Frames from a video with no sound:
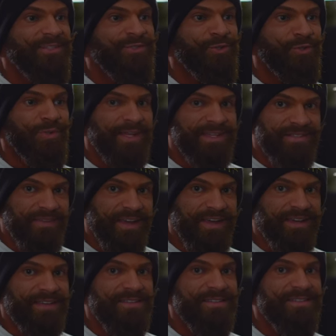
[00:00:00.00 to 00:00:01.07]
to Las
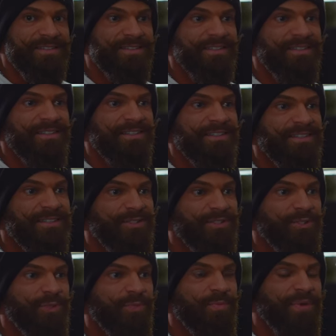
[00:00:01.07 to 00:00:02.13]
Vegas,
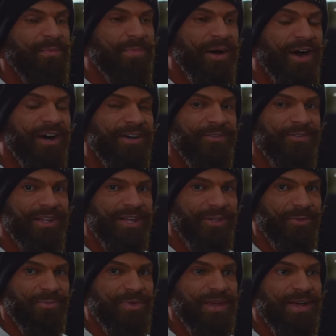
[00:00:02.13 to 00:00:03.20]
to be part of the
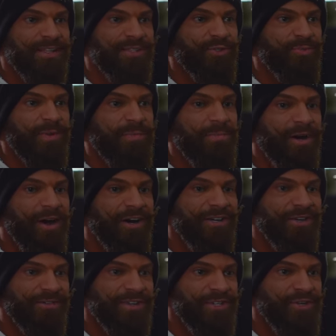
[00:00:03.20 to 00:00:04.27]
Olympia, to be
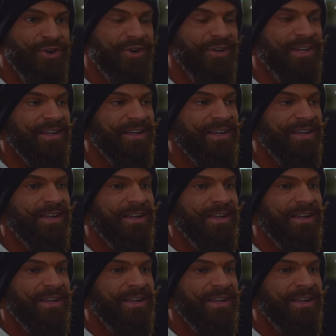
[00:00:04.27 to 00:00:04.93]
part of the journey,